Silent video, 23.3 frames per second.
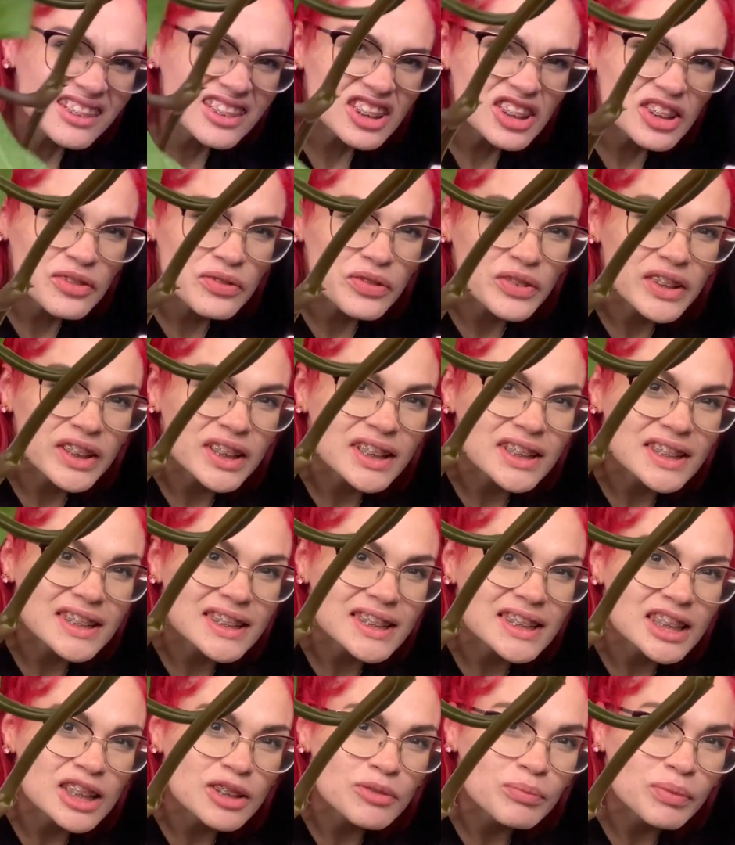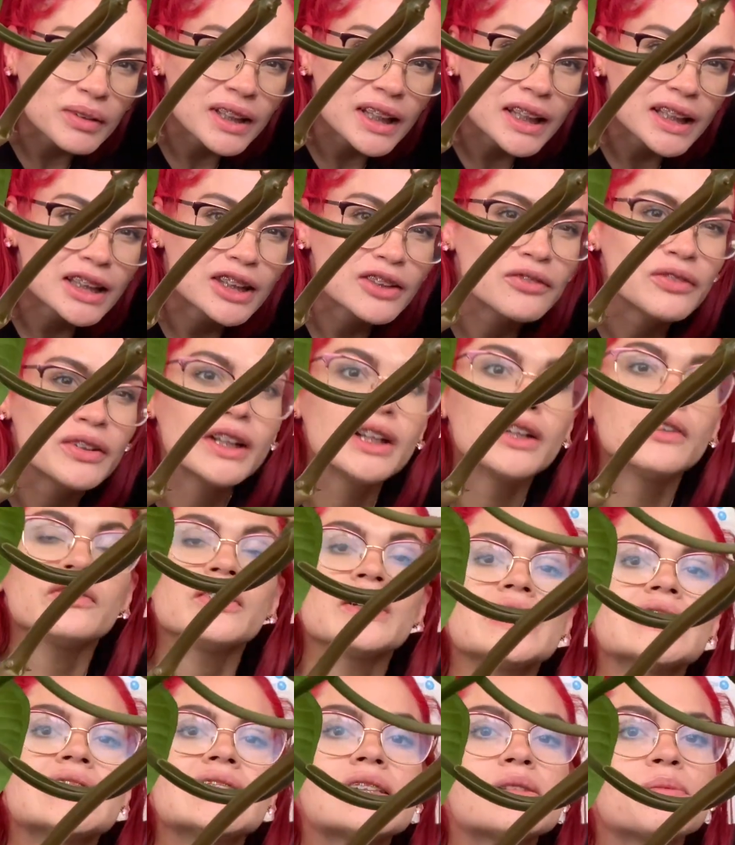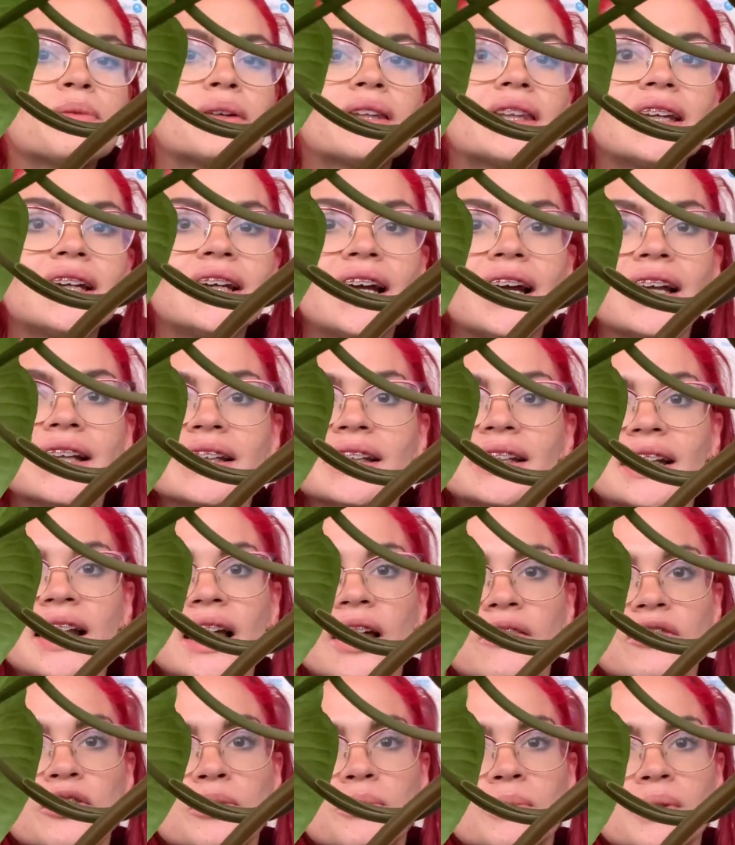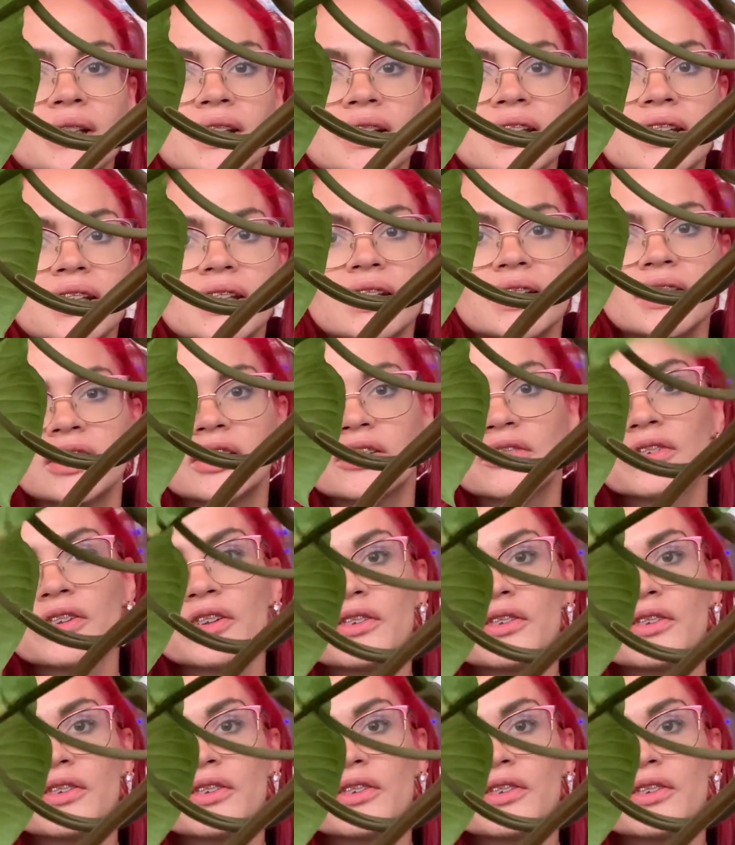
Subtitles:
know if you can see, but like the very tip of that, I didn't have humidity in here for a